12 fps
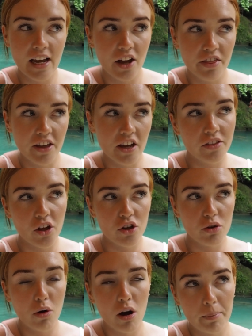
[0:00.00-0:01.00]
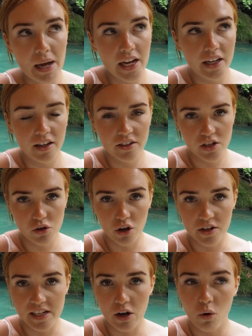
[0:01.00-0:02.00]
I think though you are back to your
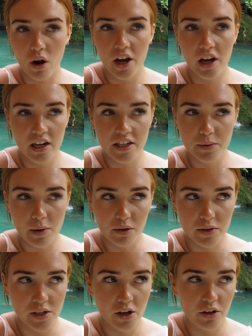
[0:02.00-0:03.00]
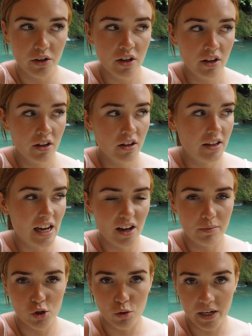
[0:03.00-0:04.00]
hotel quite early as well, so yeah, I'm
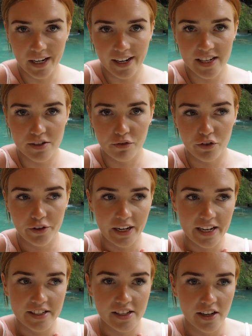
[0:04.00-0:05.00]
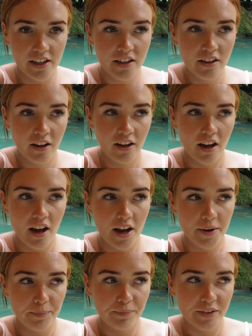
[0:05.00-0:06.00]
sure we can get some food later.
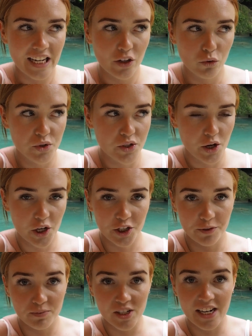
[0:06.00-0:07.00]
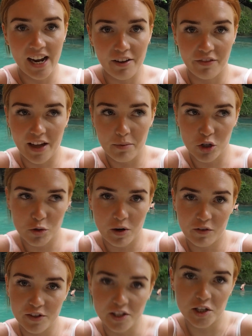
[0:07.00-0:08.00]
And also didn't have that much
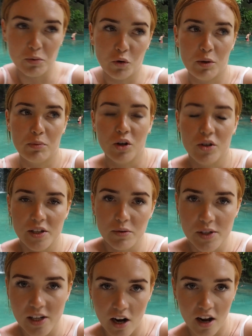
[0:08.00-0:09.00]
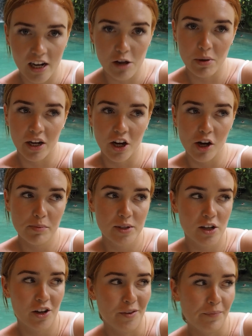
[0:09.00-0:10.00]
breakfast this morning because it was an early pickup,
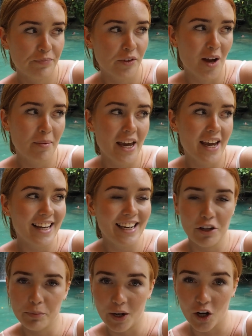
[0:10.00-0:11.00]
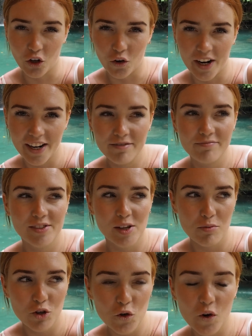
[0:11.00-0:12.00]
so I'm getting a little bit hungry, so
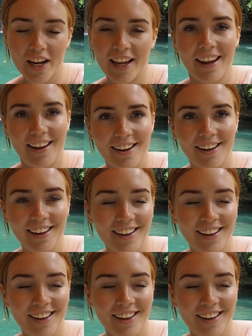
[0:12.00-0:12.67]
I'm sure I can eat.